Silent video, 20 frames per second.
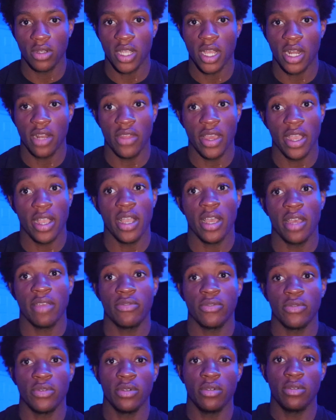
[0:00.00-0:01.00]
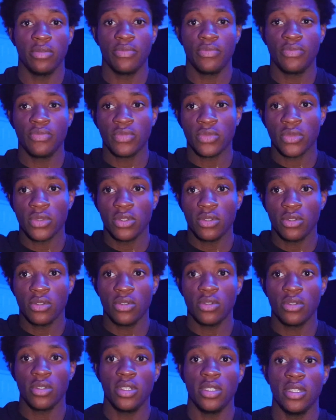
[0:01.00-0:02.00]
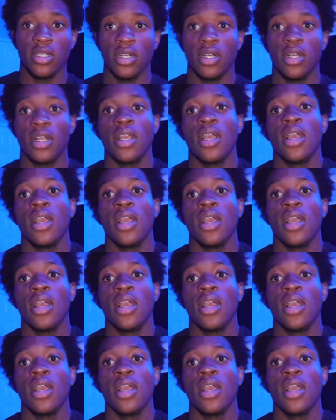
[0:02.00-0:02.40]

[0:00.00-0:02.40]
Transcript: Kind of that guy for real. Yeah.